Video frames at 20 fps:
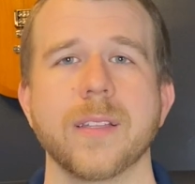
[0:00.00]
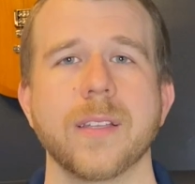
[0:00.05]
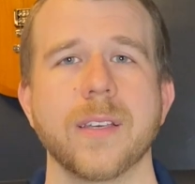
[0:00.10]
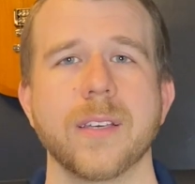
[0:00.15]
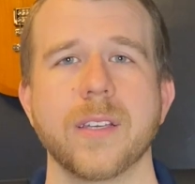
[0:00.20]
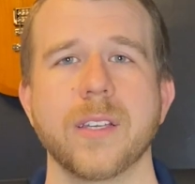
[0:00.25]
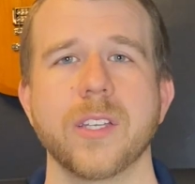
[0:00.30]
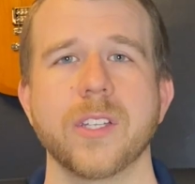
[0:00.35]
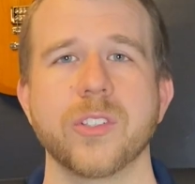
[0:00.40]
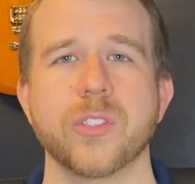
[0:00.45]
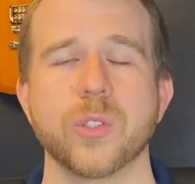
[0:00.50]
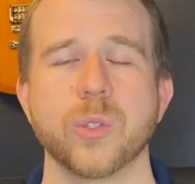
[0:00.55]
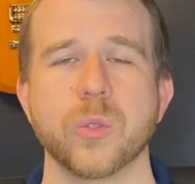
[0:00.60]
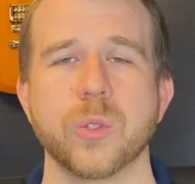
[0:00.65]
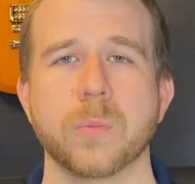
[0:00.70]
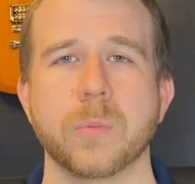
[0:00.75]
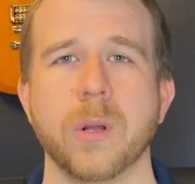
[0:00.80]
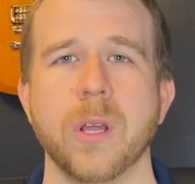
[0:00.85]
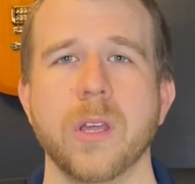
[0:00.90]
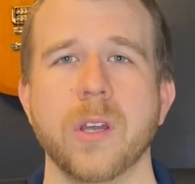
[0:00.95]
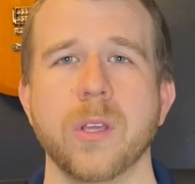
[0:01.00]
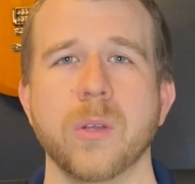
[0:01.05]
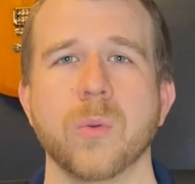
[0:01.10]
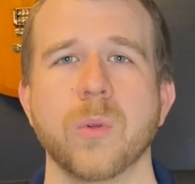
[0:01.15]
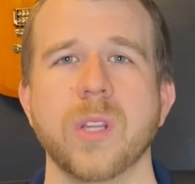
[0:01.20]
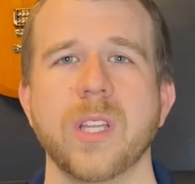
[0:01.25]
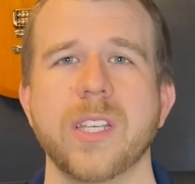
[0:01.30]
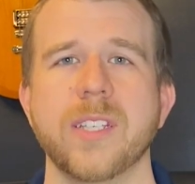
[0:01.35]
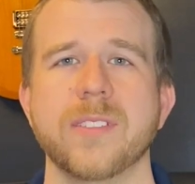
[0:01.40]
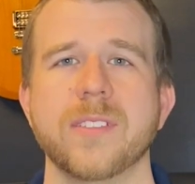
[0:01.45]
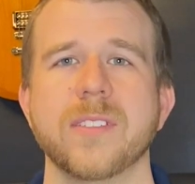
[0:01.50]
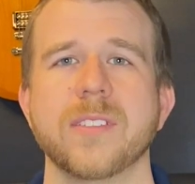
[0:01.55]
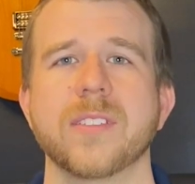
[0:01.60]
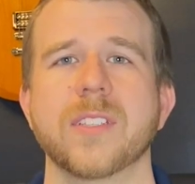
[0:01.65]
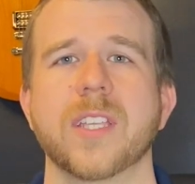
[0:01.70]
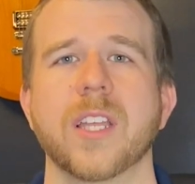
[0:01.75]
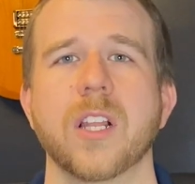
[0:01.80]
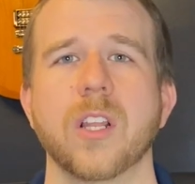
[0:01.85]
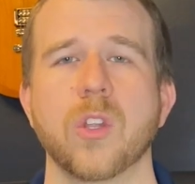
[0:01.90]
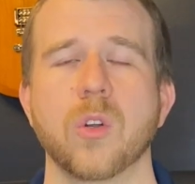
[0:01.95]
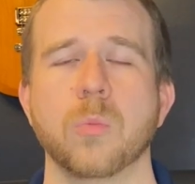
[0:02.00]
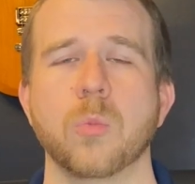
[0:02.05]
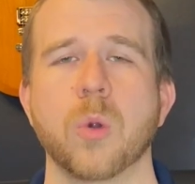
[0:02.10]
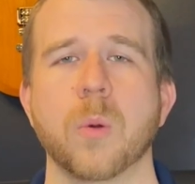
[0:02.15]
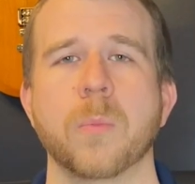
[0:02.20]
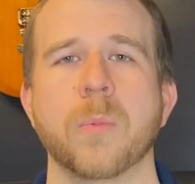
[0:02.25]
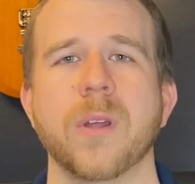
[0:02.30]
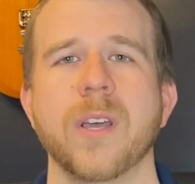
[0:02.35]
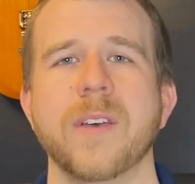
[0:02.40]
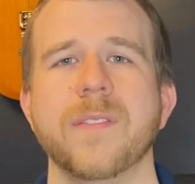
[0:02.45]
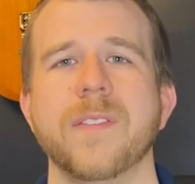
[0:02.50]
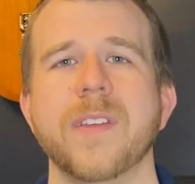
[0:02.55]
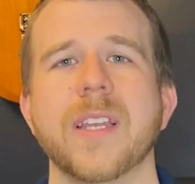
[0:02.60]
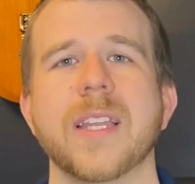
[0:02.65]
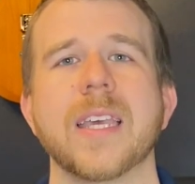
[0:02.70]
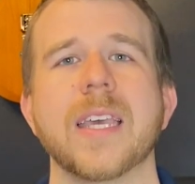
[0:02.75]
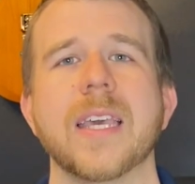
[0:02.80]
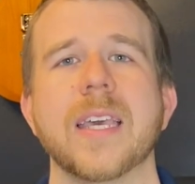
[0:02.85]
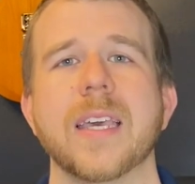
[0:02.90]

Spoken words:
until the product releases to get a little more profit.